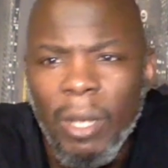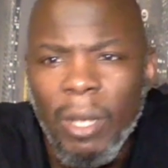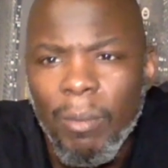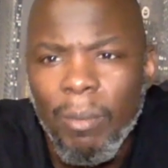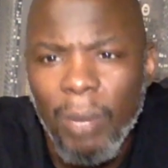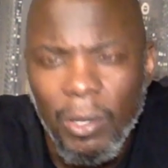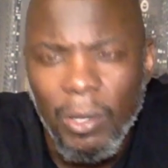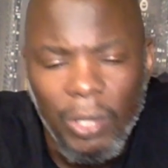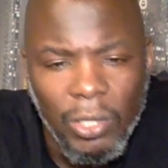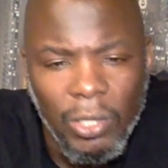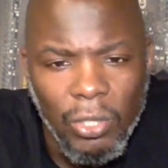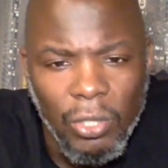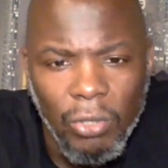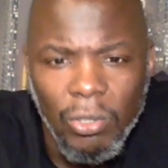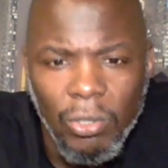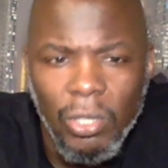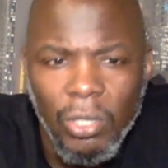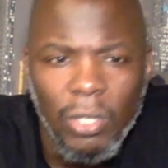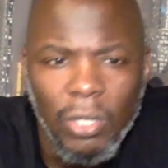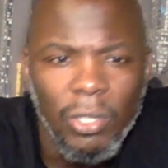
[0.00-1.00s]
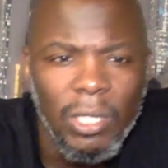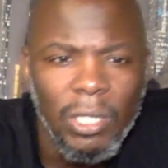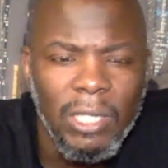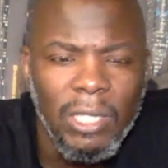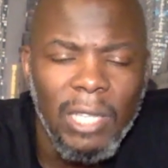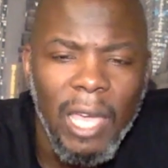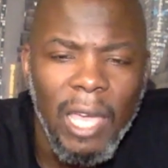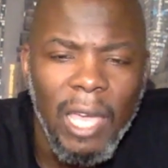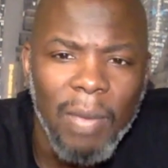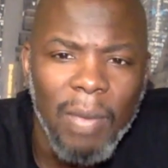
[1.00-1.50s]
month or two. There's
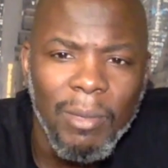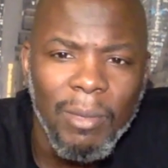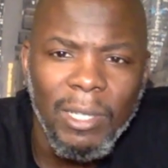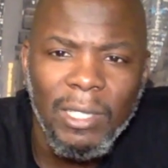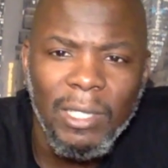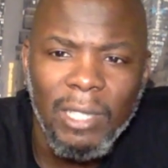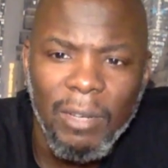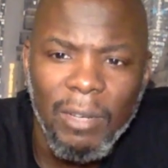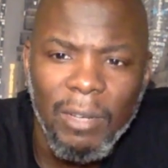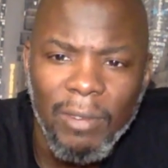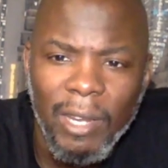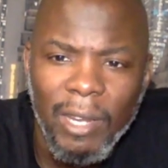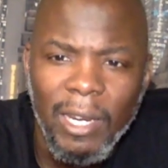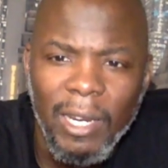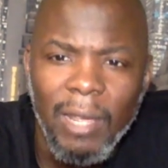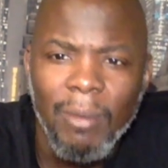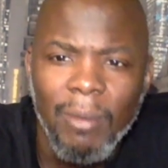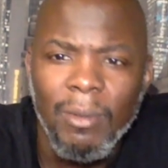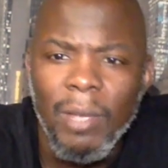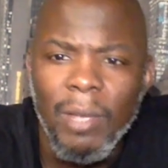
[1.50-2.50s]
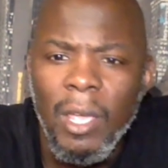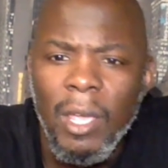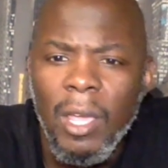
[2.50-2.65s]
timing and stuff like that.